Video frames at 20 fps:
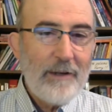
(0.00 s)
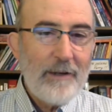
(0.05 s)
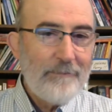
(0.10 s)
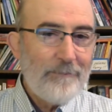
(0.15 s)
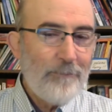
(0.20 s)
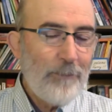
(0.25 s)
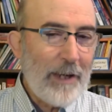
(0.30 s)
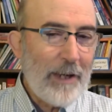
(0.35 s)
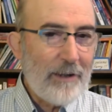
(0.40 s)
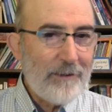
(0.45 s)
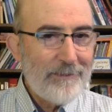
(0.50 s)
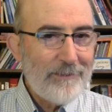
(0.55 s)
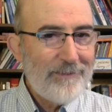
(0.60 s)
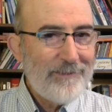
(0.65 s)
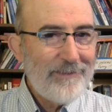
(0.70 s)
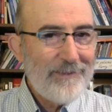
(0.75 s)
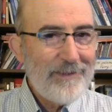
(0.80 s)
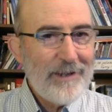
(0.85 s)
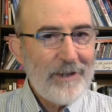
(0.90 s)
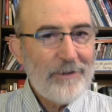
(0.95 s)
Well,
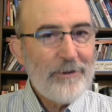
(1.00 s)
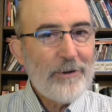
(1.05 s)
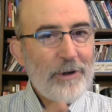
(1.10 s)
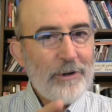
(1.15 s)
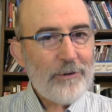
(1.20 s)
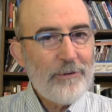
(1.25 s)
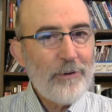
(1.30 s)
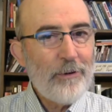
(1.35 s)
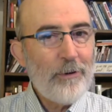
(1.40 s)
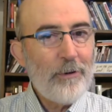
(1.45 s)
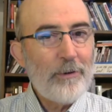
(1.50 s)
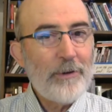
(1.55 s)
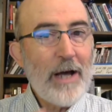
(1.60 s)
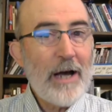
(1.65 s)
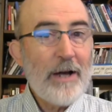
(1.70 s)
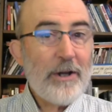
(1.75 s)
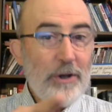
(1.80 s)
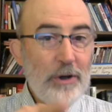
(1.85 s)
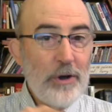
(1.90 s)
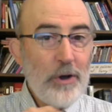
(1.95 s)
under control,
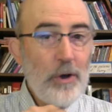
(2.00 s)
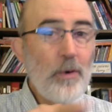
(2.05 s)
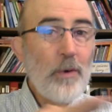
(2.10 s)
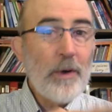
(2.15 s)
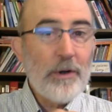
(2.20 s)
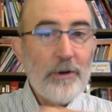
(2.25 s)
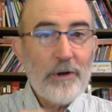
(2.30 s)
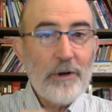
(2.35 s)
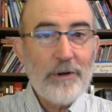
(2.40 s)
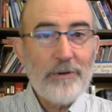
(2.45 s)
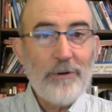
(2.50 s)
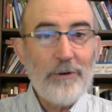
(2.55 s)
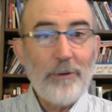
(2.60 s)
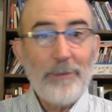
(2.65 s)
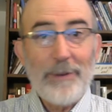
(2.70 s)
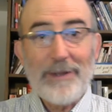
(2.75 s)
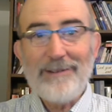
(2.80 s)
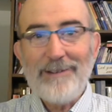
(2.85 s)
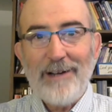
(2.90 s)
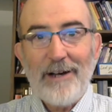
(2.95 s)
not you under control,
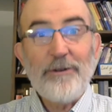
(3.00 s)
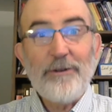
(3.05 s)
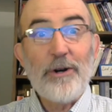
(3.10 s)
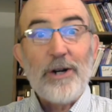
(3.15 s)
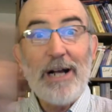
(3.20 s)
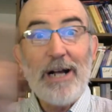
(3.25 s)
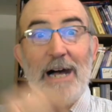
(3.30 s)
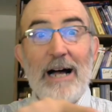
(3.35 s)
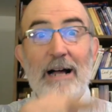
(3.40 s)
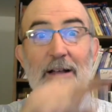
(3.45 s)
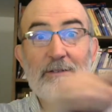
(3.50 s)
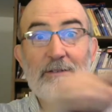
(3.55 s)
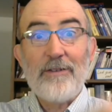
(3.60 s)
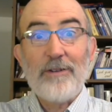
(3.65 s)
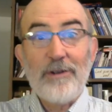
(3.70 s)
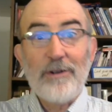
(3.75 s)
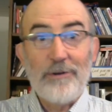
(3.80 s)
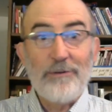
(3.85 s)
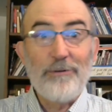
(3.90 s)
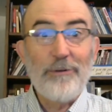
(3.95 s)
but under God's
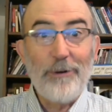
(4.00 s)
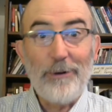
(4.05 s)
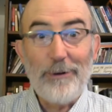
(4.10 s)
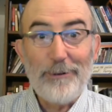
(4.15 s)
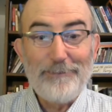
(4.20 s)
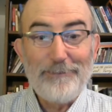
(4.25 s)
control.